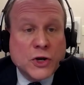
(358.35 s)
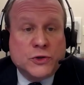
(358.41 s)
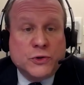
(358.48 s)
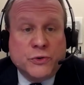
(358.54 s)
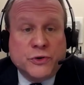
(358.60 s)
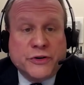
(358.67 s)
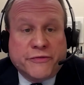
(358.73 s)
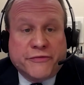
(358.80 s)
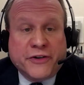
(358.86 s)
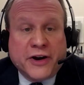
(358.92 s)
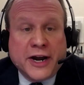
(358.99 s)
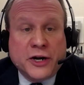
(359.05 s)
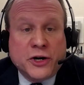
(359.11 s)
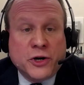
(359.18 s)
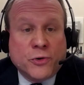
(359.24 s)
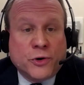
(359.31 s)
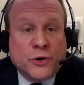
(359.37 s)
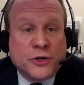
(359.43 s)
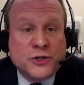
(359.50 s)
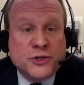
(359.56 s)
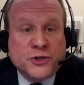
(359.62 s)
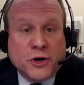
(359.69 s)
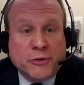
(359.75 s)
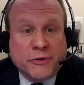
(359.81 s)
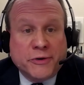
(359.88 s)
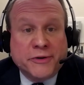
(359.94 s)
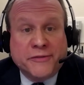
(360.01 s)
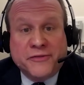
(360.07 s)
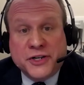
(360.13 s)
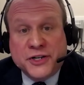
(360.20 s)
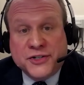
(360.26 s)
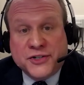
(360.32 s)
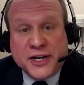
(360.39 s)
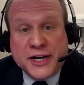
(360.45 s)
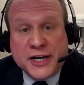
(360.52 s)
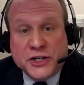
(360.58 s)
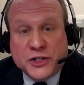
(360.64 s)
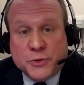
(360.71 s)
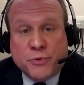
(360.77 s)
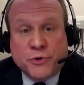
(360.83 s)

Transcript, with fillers: to a defined neurodegenerative disease,